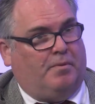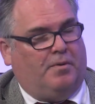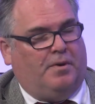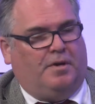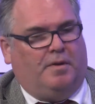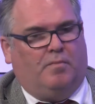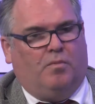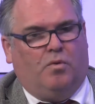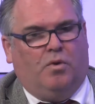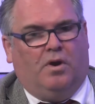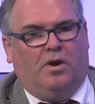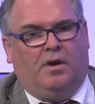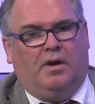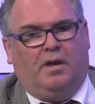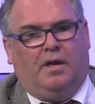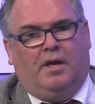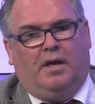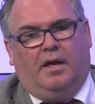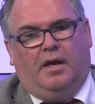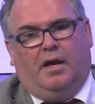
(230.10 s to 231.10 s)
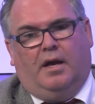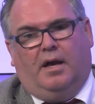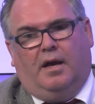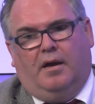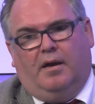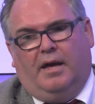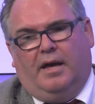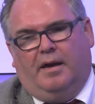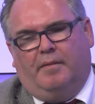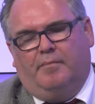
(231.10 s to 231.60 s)
anymore.
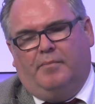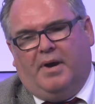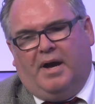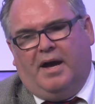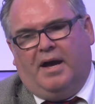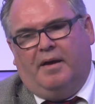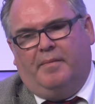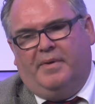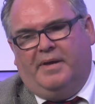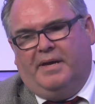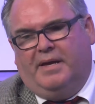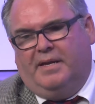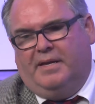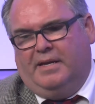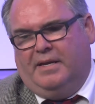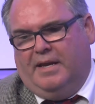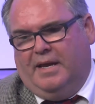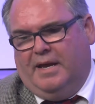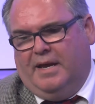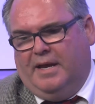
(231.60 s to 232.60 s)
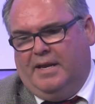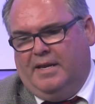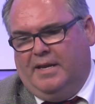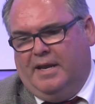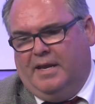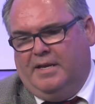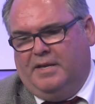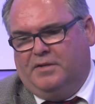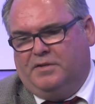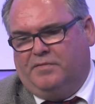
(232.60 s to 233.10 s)
And Bob
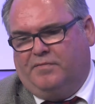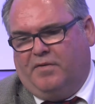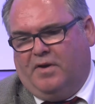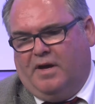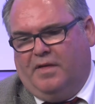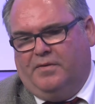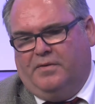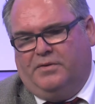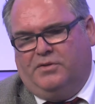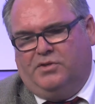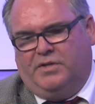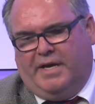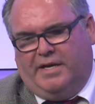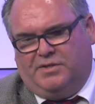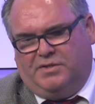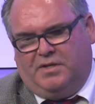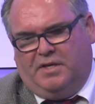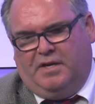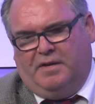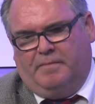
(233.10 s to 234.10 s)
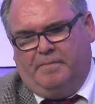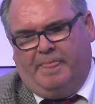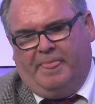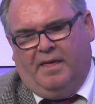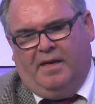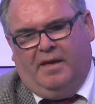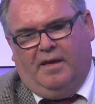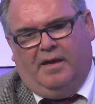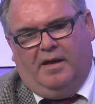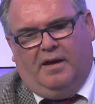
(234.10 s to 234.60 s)
and his father, Jesse,
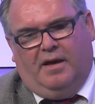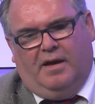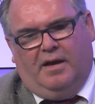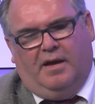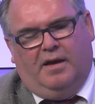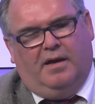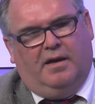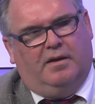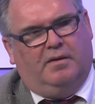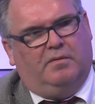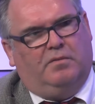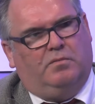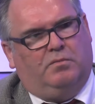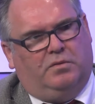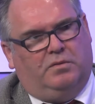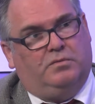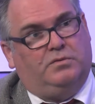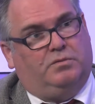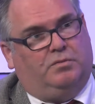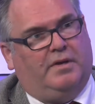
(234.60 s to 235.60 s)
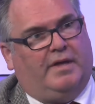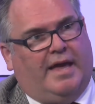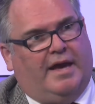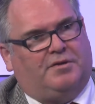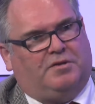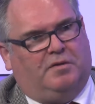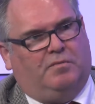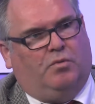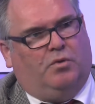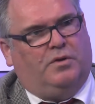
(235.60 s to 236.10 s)
it was
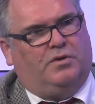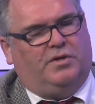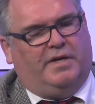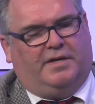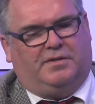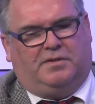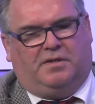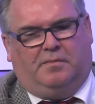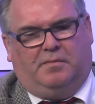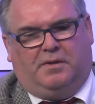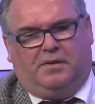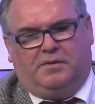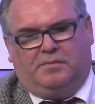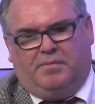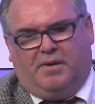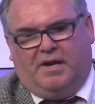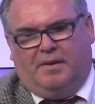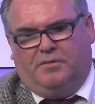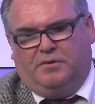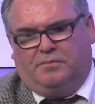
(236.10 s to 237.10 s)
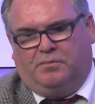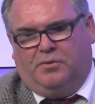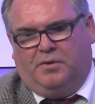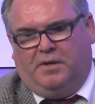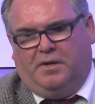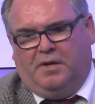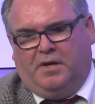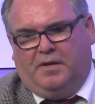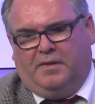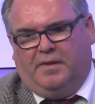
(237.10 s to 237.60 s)
actually more Jesse because Bob was pretty
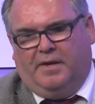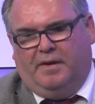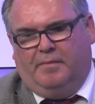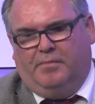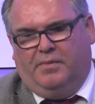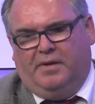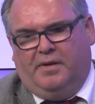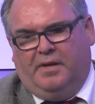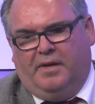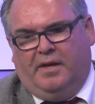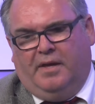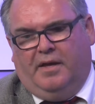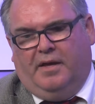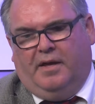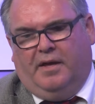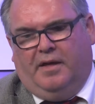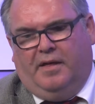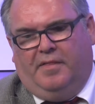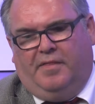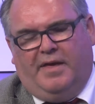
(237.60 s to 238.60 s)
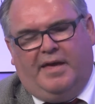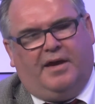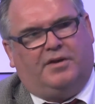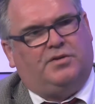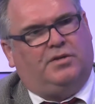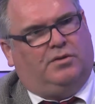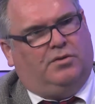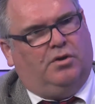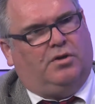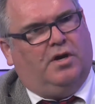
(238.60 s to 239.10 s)
young then, but they
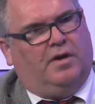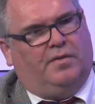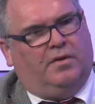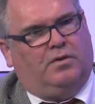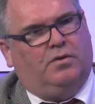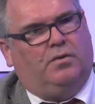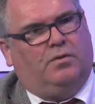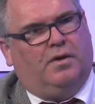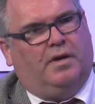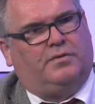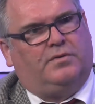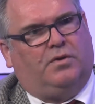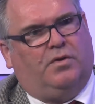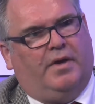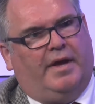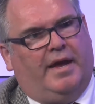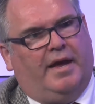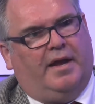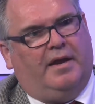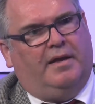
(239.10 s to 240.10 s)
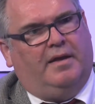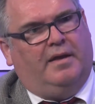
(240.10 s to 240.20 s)
actually took on the Ku Klux Klan.